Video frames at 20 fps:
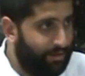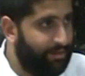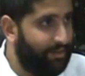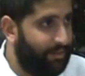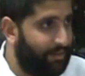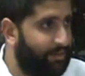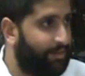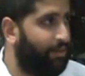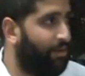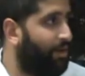
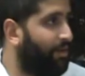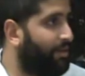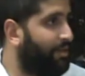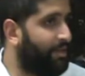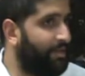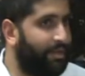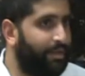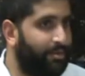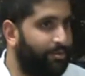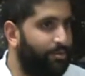There's a law
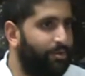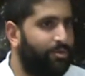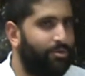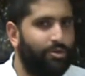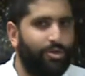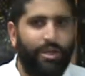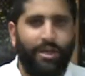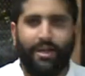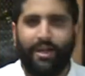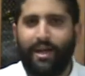like that. We don't
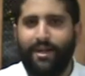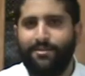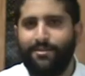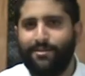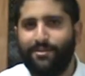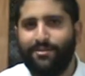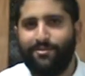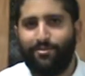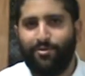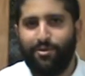shake hands.
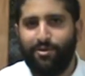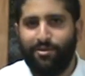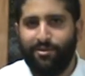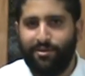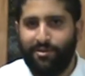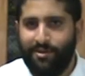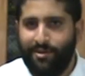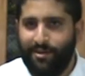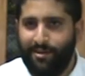It's for